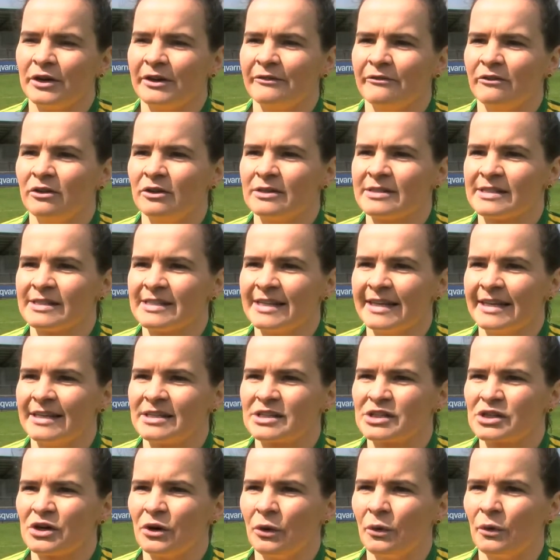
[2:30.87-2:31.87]
even see
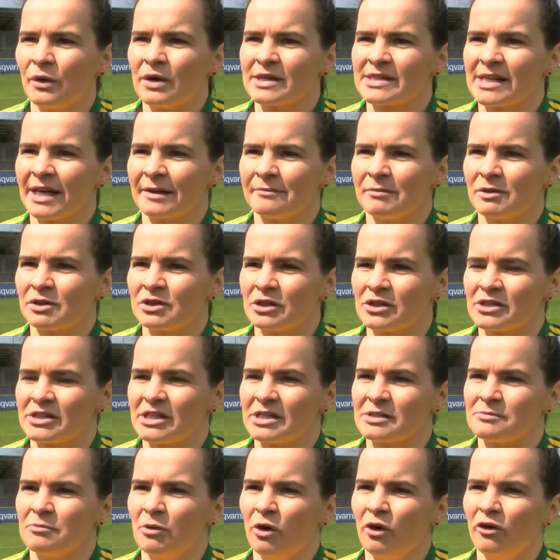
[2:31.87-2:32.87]
his scores like but just
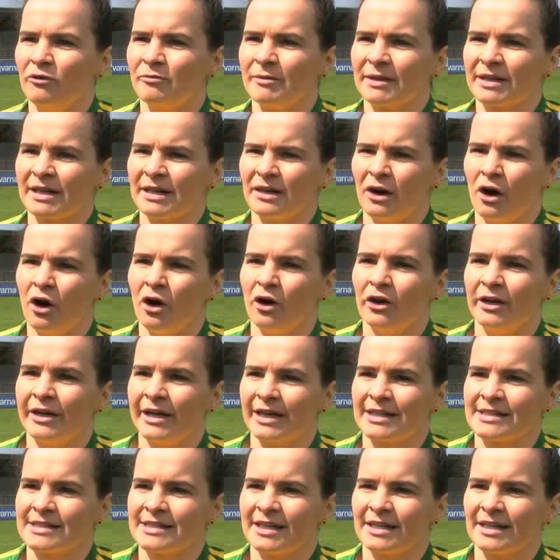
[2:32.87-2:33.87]
his movement and how he
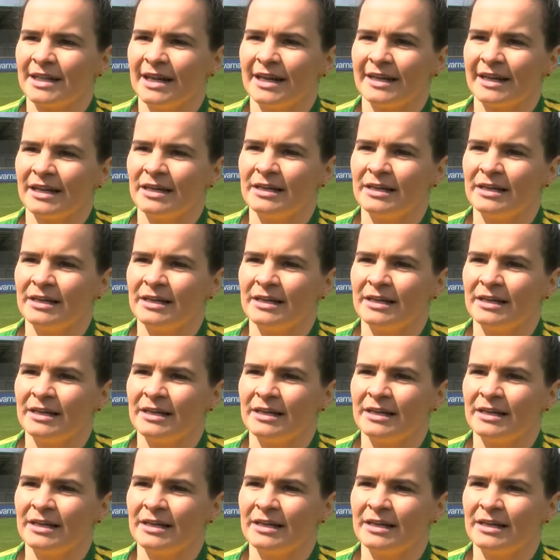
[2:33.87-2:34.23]
gets it like